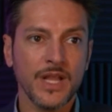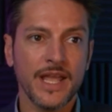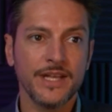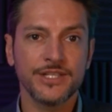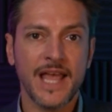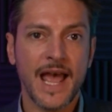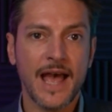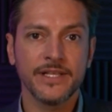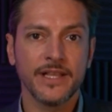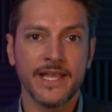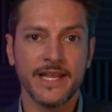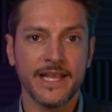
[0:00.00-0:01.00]
And just having
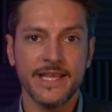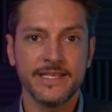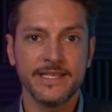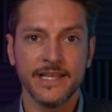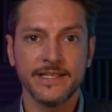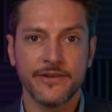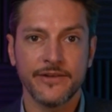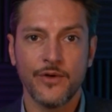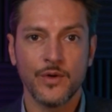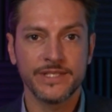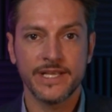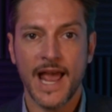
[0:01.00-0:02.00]
like an easy link that
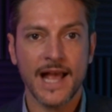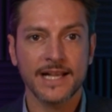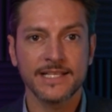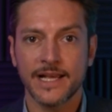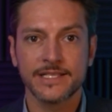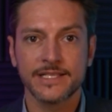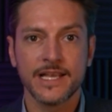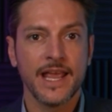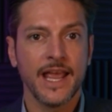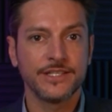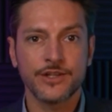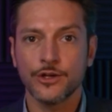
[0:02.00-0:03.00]
folks can access
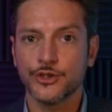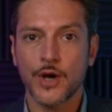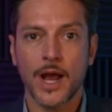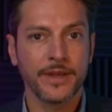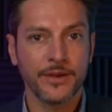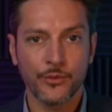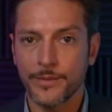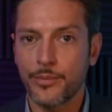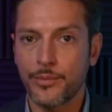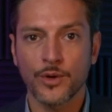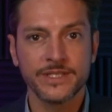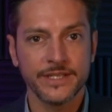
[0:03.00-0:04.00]
and start dropping
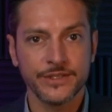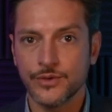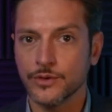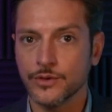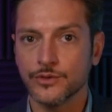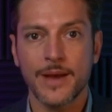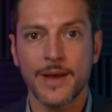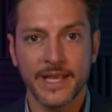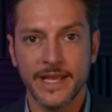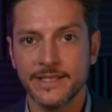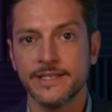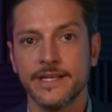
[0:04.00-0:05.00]
reports into or dropping
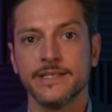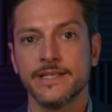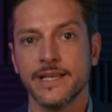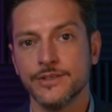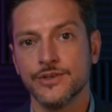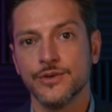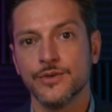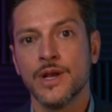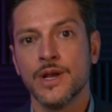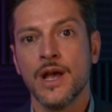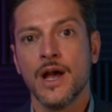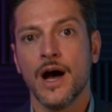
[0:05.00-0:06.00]
incidents into
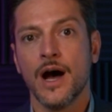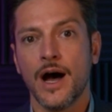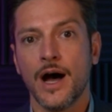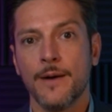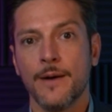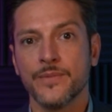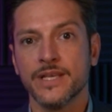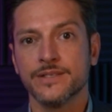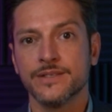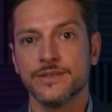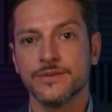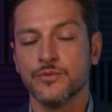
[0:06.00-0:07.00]

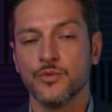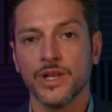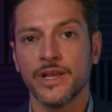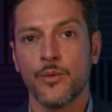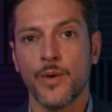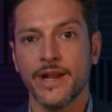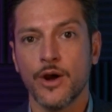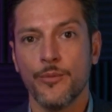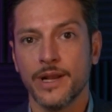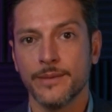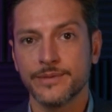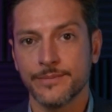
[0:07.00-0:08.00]
is really a way to
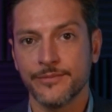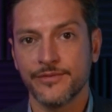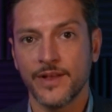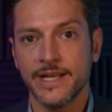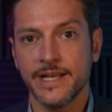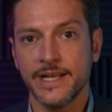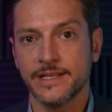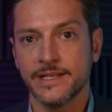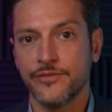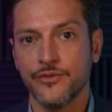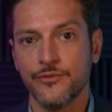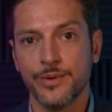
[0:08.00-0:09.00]
open up some floodgates. And
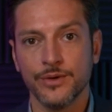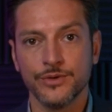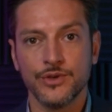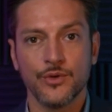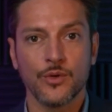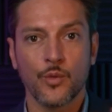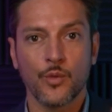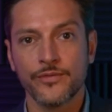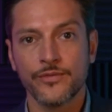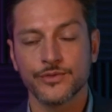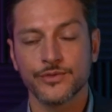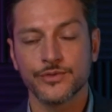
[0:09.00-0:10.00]
if you've built your
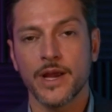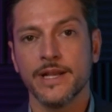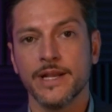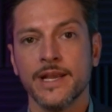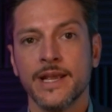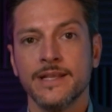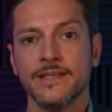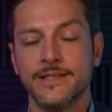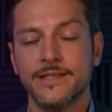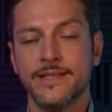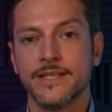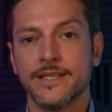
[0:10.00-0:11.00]
workflows right,
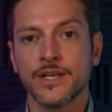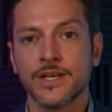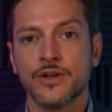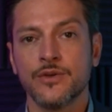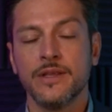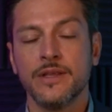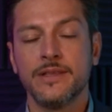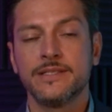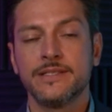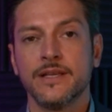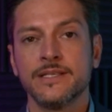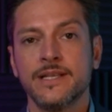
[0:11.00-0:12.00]
this
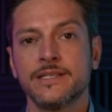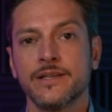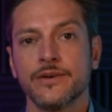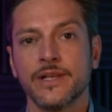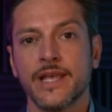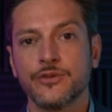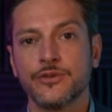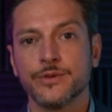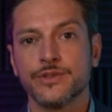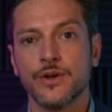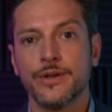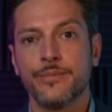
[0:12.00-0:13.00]
doesn't necessarily have to
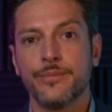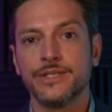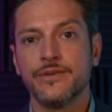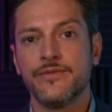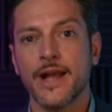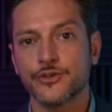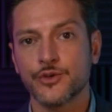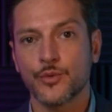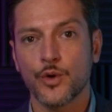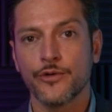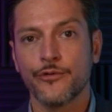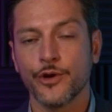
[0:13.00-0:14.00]
result in a bunch of extra
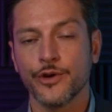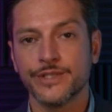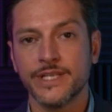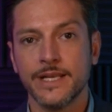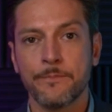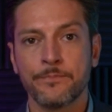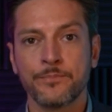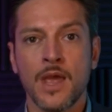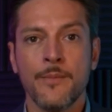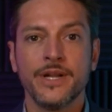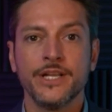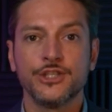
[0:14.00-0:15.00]
work for your team,
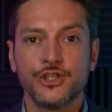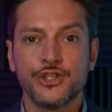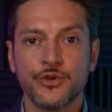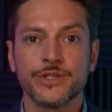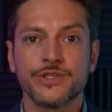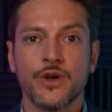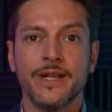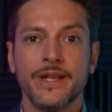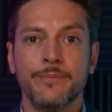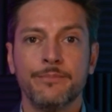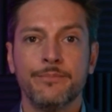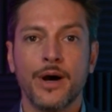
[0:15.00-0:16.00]
but it should result in a
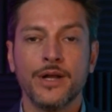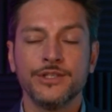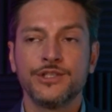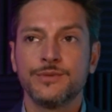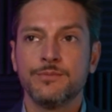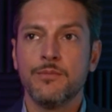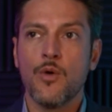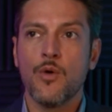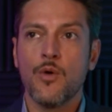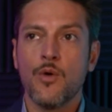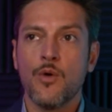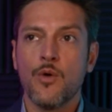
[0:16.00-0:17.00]
bunch
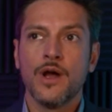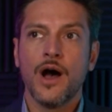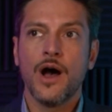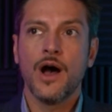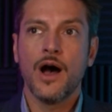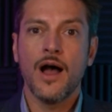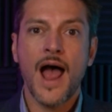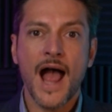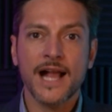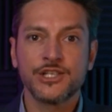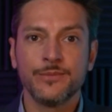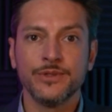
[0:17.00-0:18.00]
more
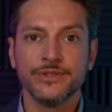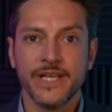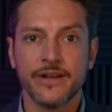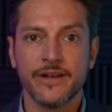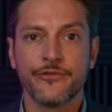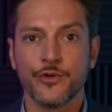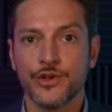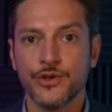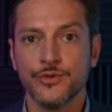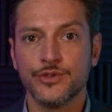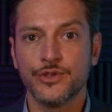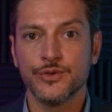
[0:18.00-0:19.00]
actionable data for you
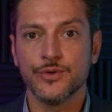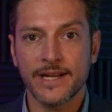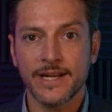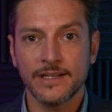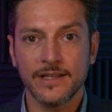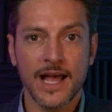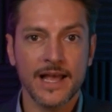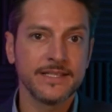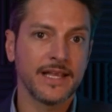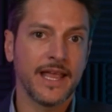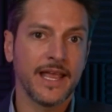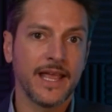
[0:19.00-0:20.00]
to analyze
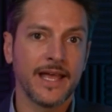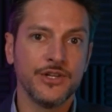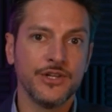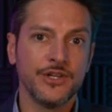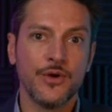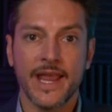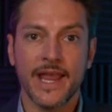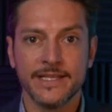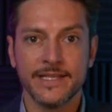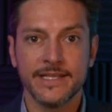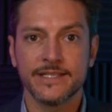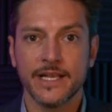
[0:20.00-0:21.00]
and gain
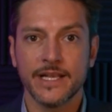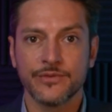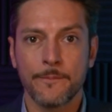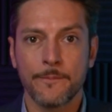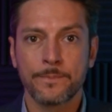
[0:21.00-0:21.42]
insights from.